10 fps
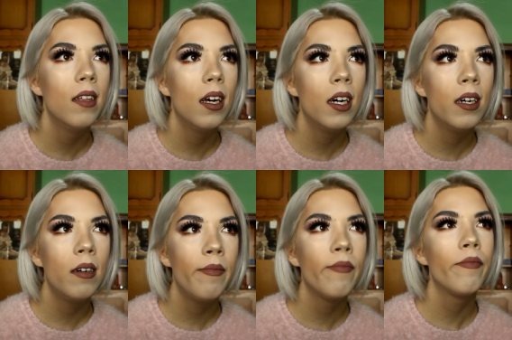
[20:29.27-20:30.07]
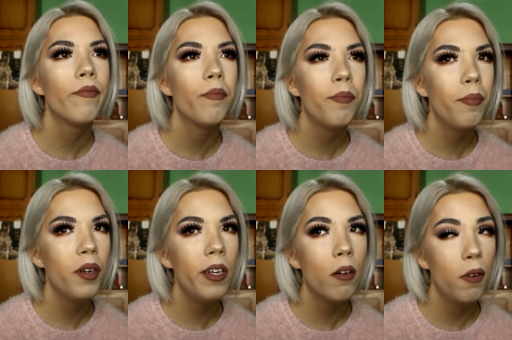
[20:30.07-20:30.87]
um,
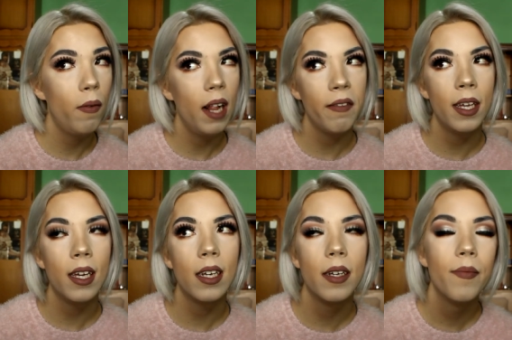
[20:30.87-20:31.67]
pretty overwhelming.